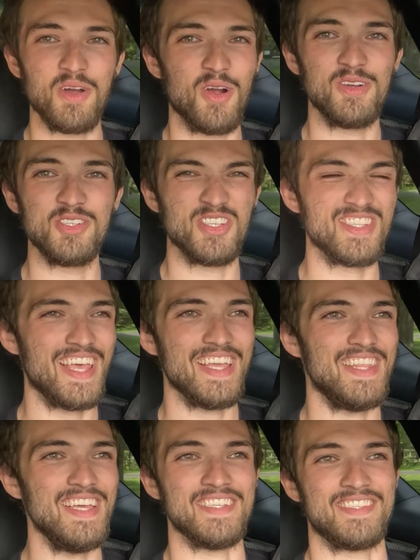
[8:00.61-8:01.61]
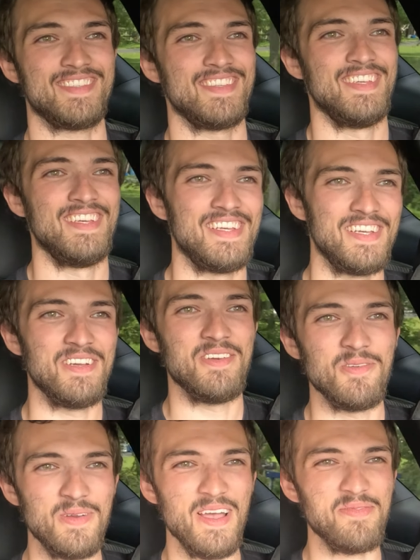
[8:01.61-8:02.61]
a car just like this,
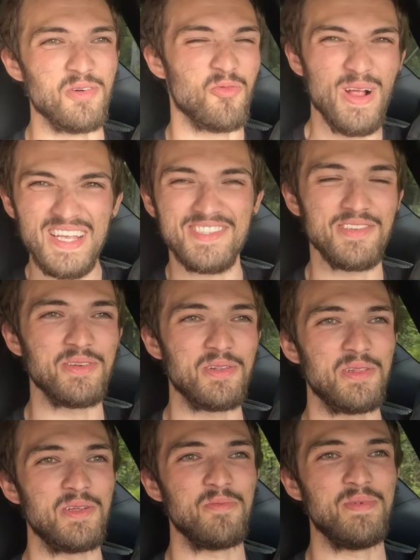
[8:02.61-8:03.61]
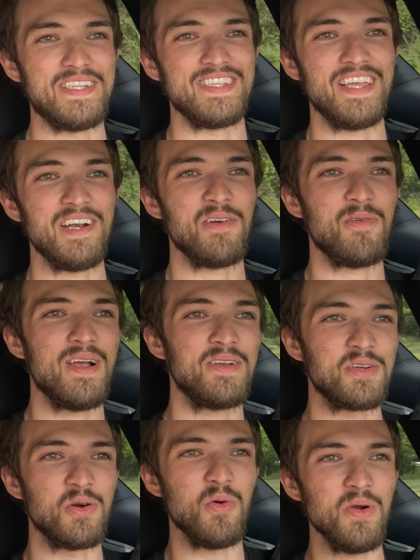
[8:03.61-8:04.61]
where you have to wrestle it a little bit to get it around a
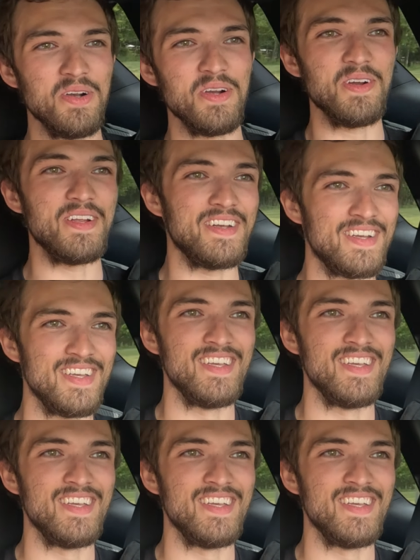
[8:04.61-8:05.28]
corner, and